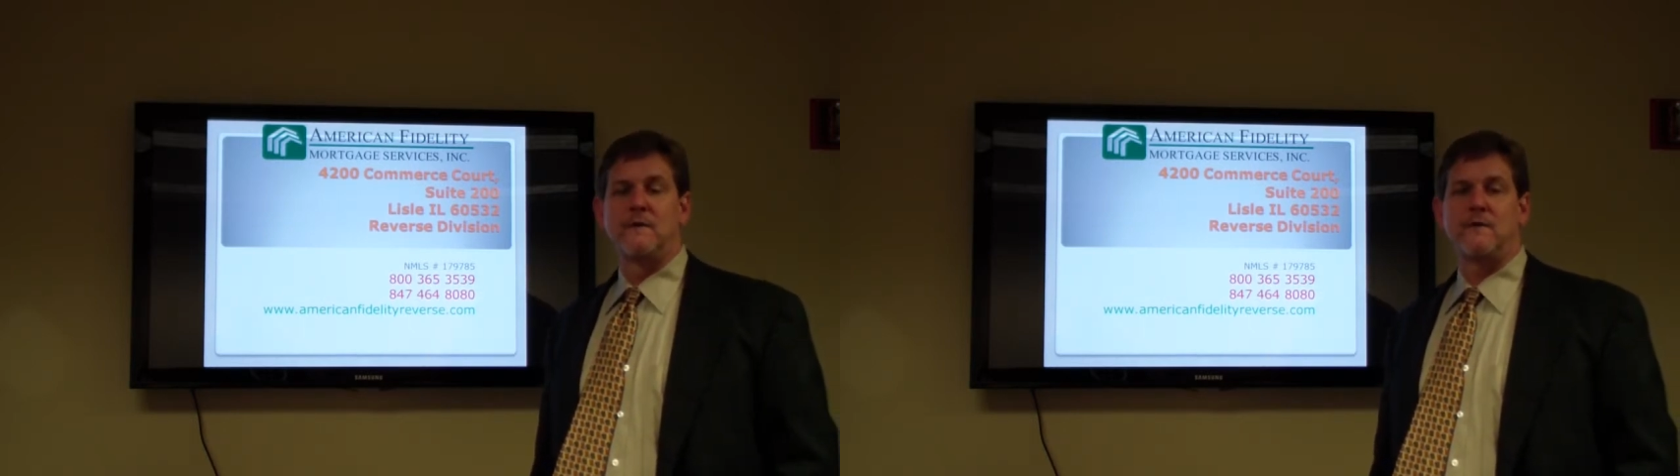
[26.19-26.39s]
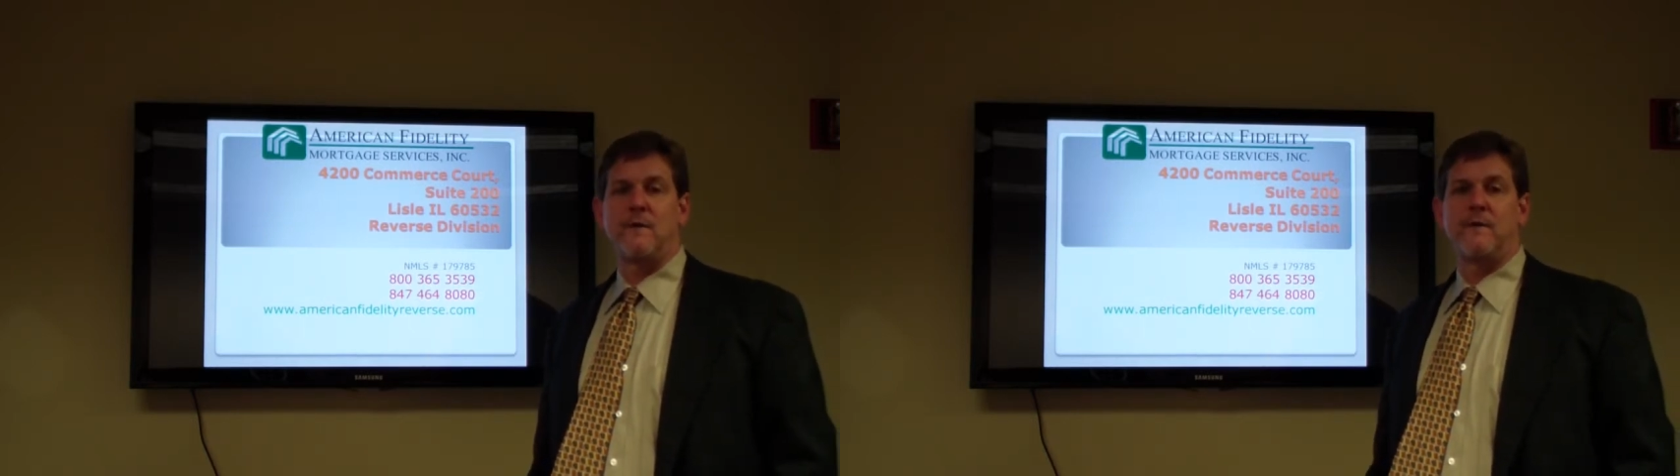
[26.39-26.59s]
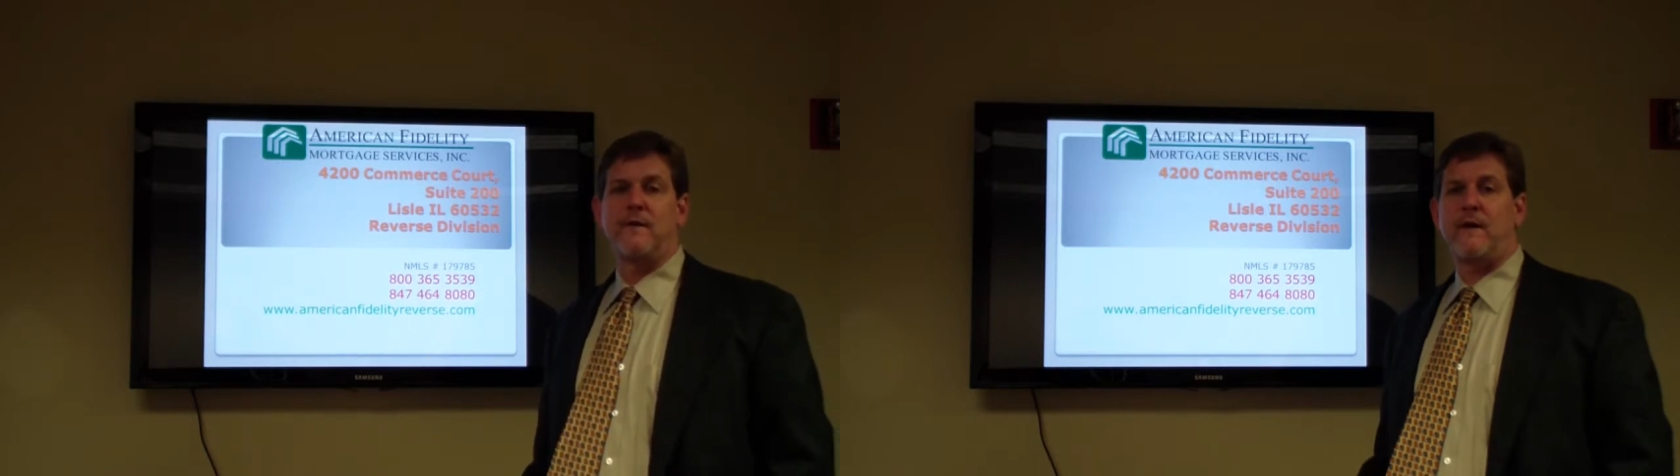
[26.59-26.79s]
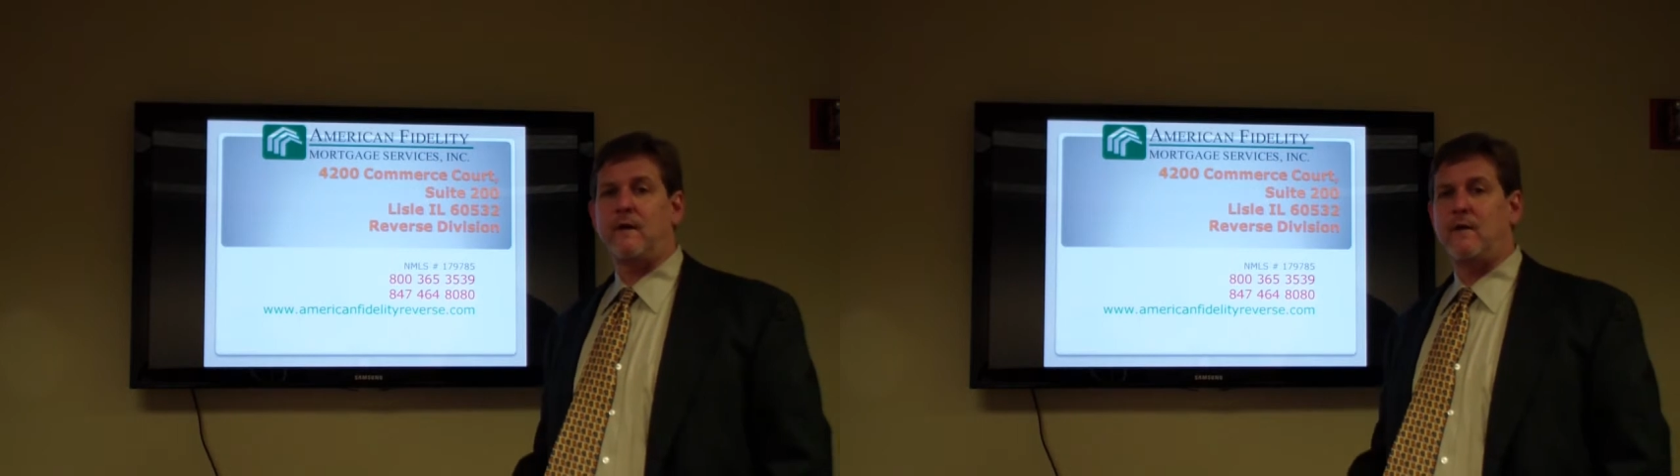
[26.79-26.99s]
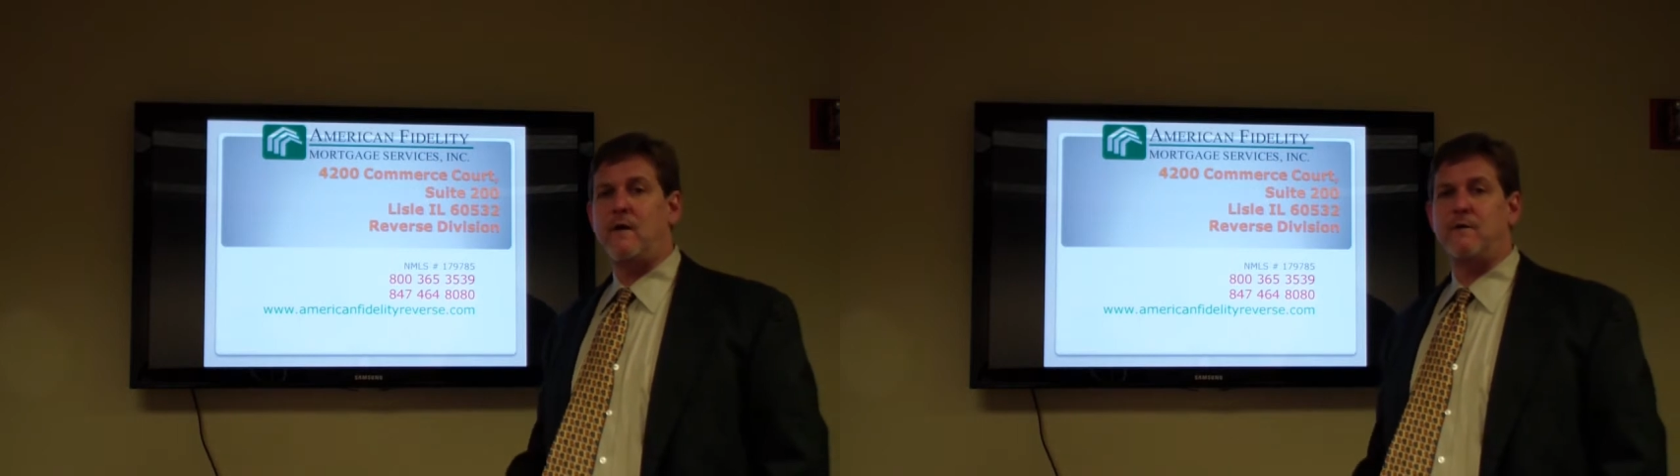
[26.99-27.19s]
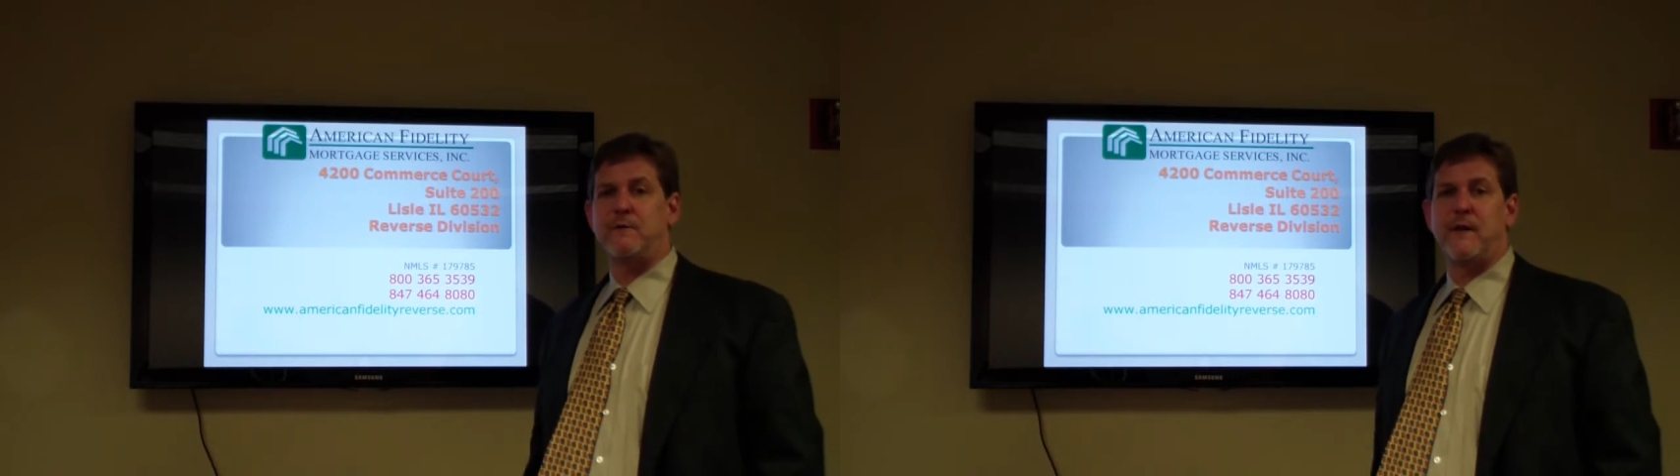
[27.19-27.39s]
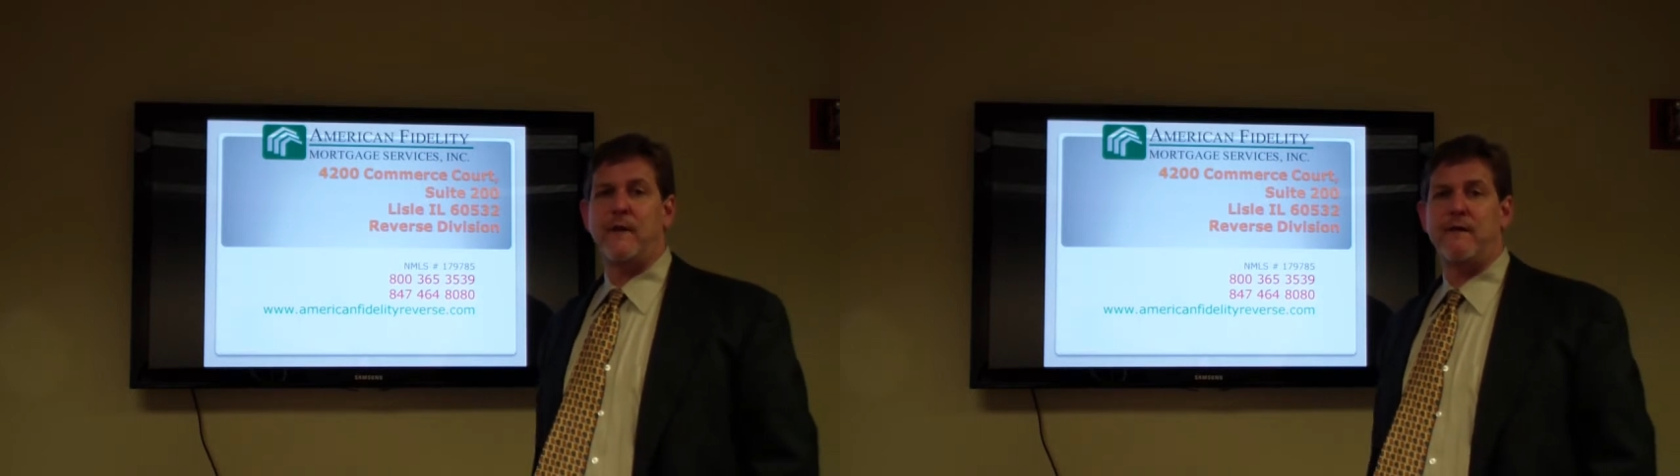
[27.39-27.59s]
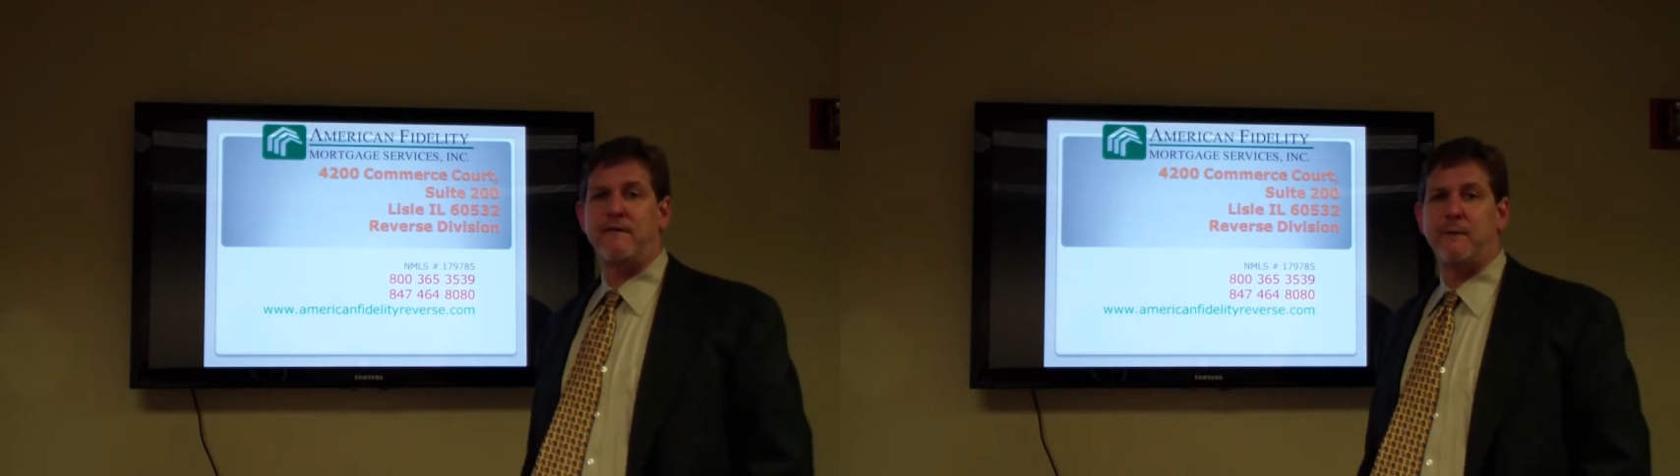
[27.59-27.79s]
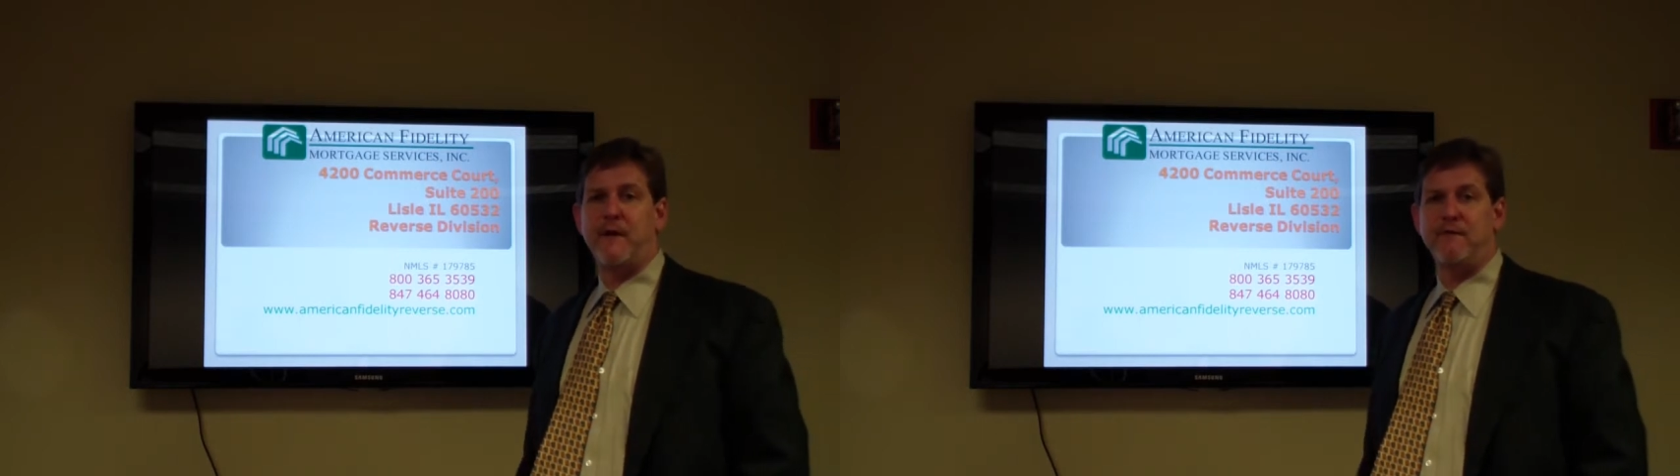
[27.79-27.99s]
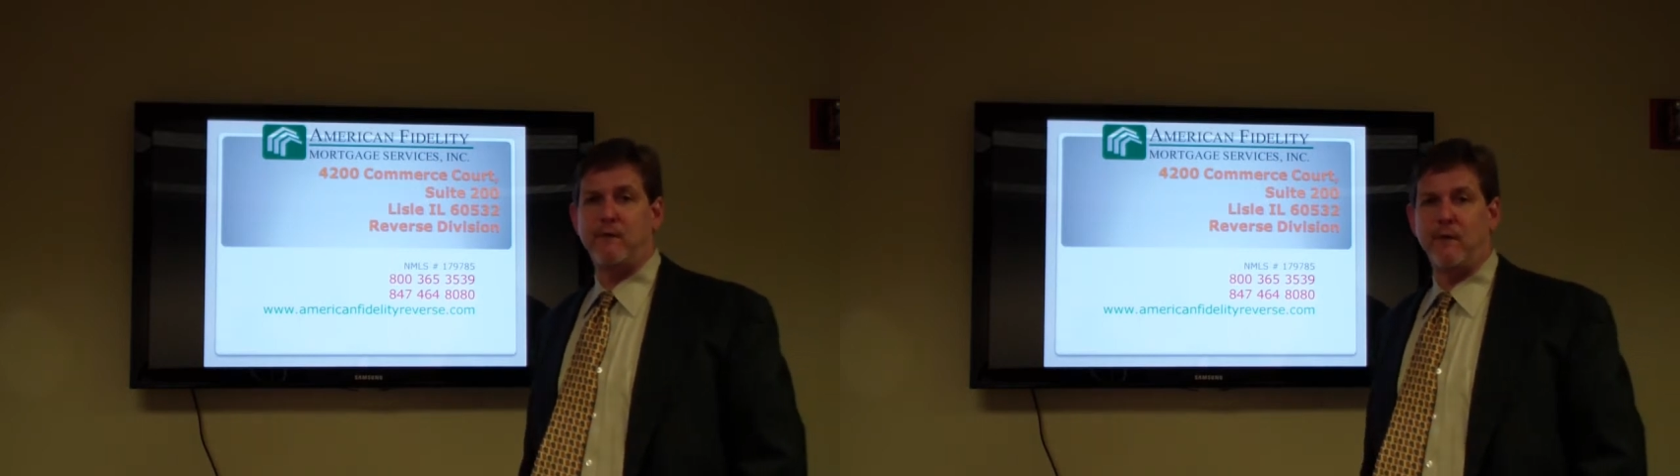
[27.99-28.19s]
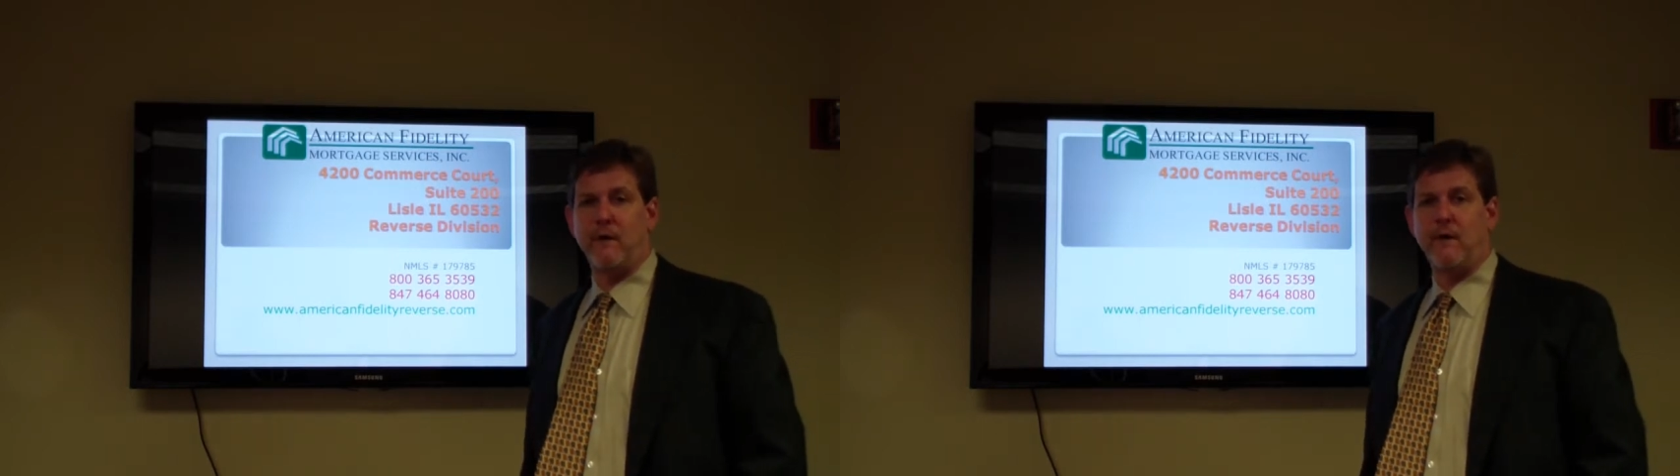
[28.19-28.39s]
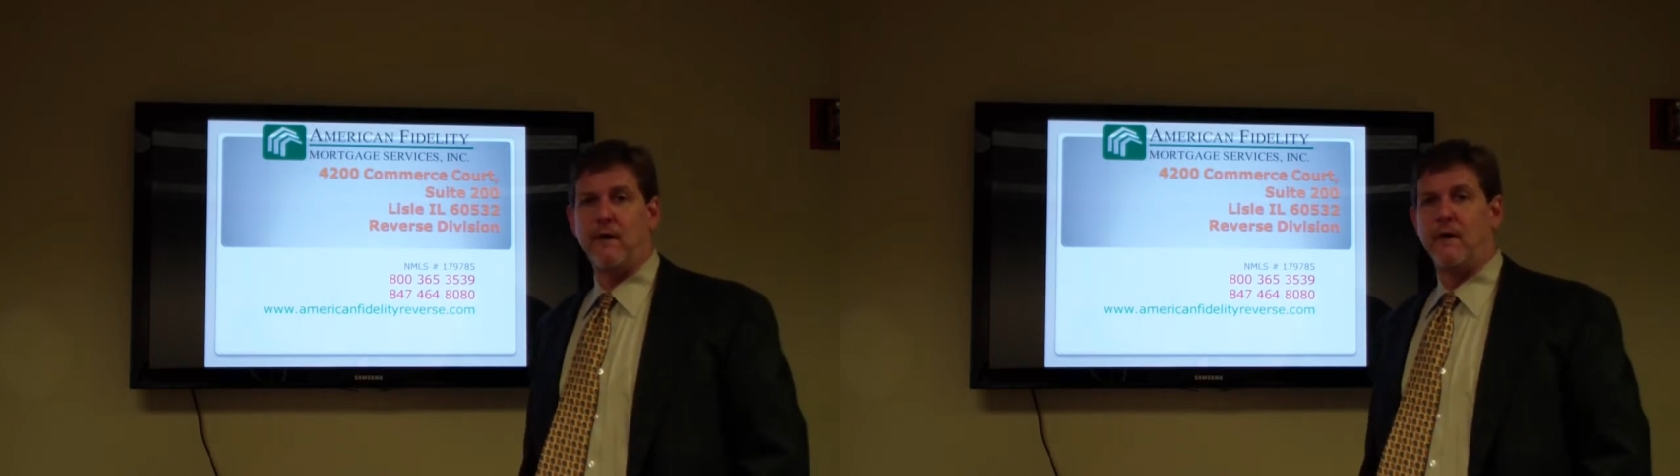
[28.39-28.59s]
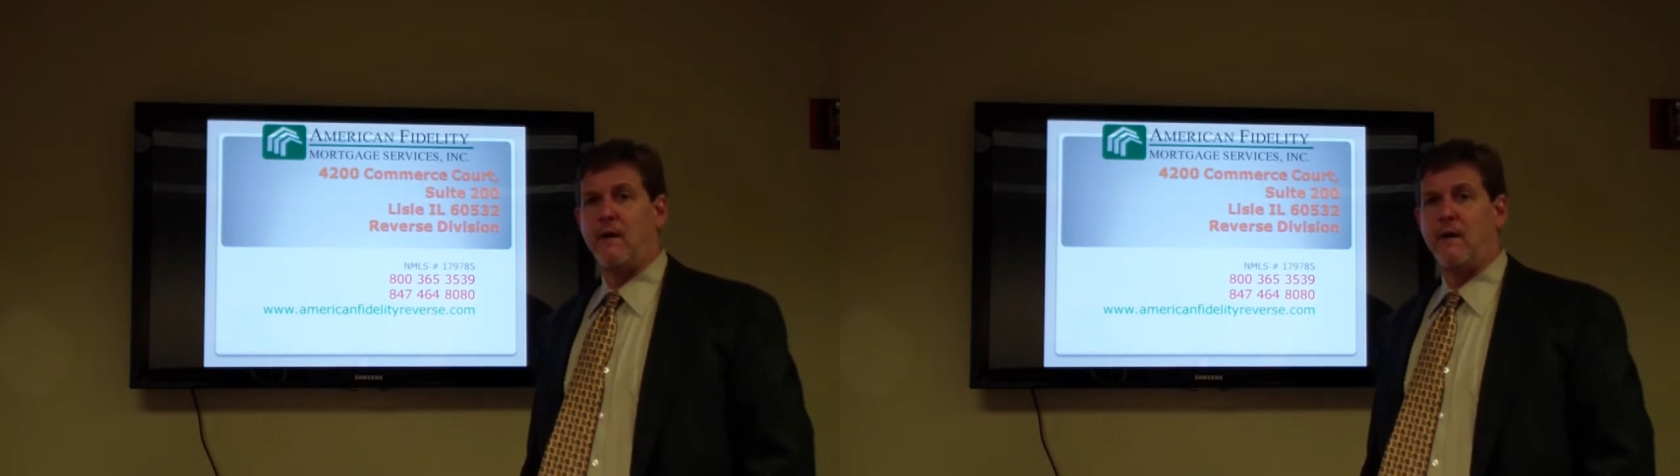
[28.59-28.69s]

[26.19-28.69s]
so that they can call us without having to pay for it.